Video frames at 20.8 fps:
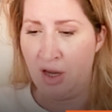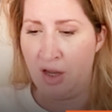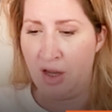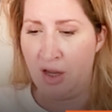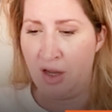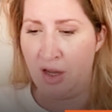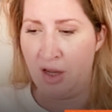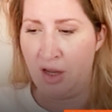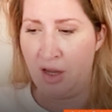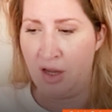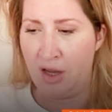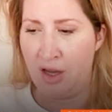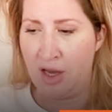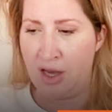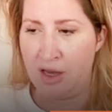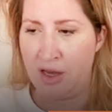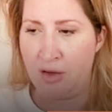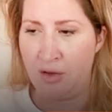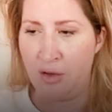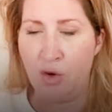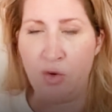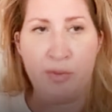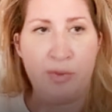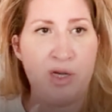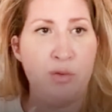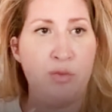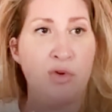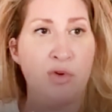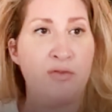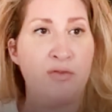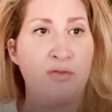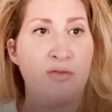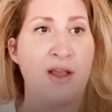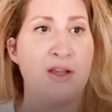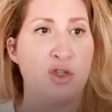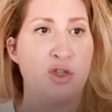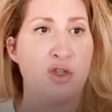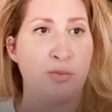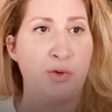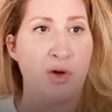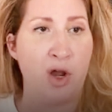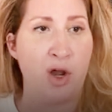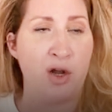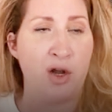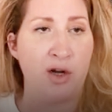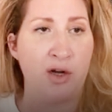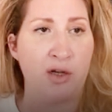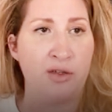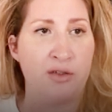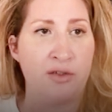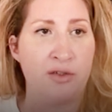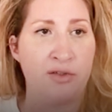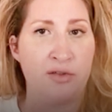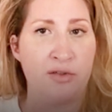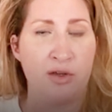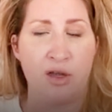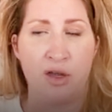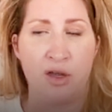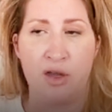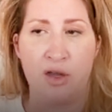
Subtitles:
And nobody will find your product